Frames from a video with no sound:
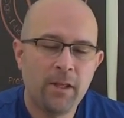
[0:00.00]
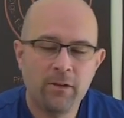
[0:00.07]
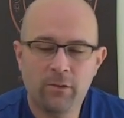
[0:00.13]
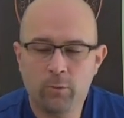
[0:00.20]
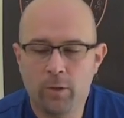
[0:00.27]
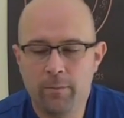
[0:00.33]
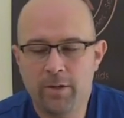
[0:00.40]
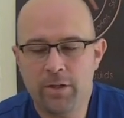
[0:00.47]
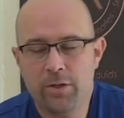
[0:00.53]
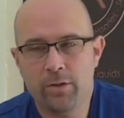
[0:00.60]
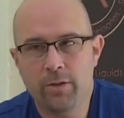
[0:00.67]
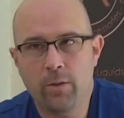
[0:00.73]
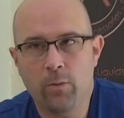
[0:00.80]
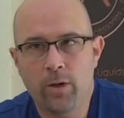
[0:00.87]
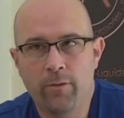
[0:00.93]
Just want to make
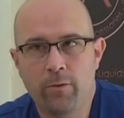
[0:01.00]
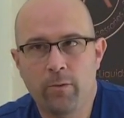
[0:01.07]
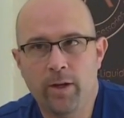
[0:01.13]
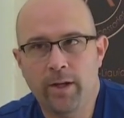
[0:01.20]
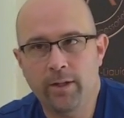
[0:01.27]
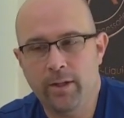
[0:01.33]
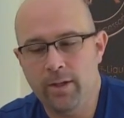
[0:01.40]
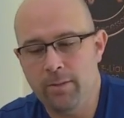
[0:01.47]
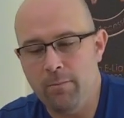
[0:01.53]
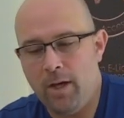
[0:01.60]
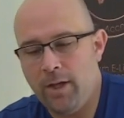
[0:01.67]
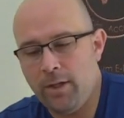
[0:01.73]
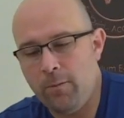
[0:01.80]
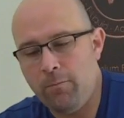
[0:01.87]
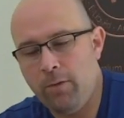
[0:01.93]
sure that whatever regulated
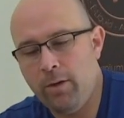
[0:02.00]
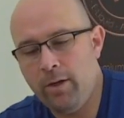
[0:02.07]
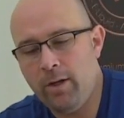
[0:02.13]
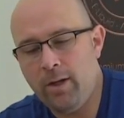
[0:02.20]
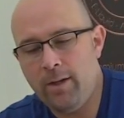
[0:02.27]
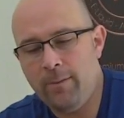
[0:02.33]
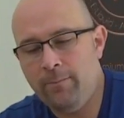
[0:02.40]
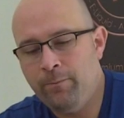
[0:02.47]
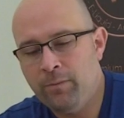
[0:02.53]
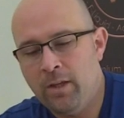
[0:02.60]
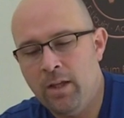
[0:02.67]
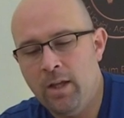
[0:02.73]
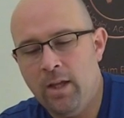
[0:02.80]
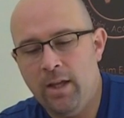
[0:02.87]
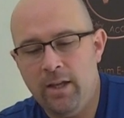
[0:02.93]
mod you put it on
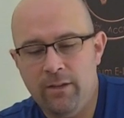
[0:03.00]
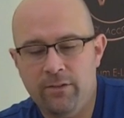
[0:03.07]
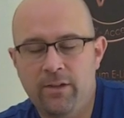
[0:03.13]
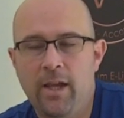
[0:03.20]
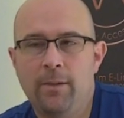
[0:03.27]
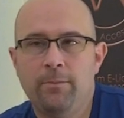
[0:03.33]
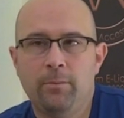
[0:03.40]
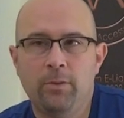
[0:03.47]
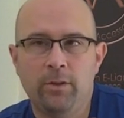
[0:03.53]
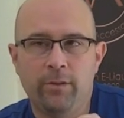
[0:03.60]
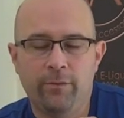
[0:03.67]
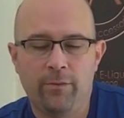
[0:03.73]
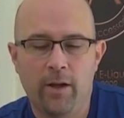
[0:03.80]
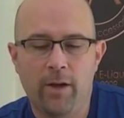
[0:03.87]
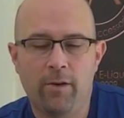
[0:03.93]
is capable
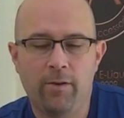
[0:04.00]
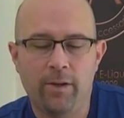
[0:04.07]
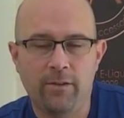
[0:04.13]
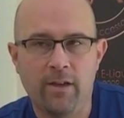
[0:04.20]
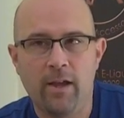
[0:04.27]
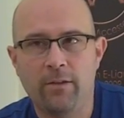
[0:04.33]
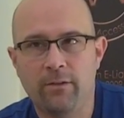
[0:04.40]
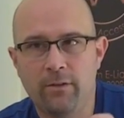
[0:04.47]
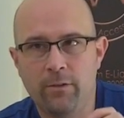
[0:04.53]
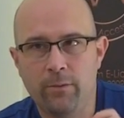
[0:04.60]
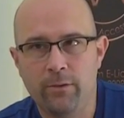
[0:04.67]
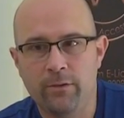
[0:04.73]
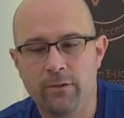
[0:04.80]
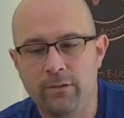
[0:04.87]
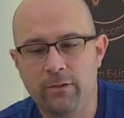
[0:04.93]
of firing down to the
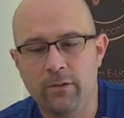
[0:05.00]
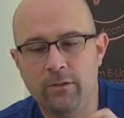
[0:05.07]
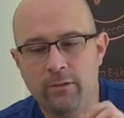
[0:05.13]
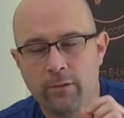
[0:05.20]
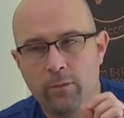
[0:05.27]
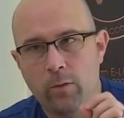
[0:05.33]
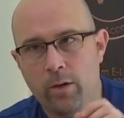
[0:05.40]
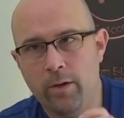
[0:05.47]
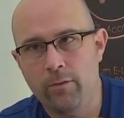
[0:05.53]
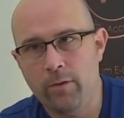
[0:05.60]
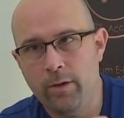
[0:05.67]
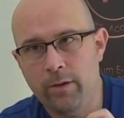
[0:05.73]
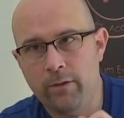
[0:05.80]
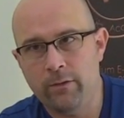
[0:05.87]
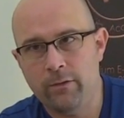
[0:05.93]
resistance of
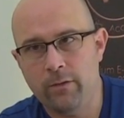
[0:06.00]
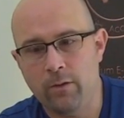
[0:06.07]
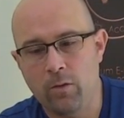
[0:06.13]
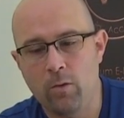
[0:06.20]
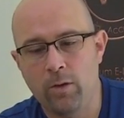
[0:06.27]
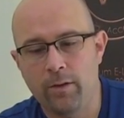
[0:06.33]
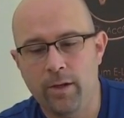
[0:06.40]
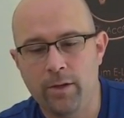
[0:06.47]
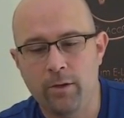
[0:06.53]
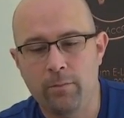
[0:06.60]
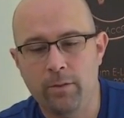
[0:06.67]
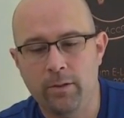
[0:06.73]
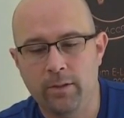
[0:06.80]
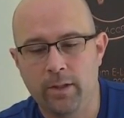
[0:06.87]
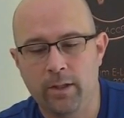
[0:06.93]
whatever it is, the coil that you're
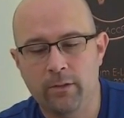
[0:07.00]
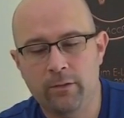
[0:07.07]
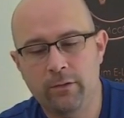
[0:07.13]
building.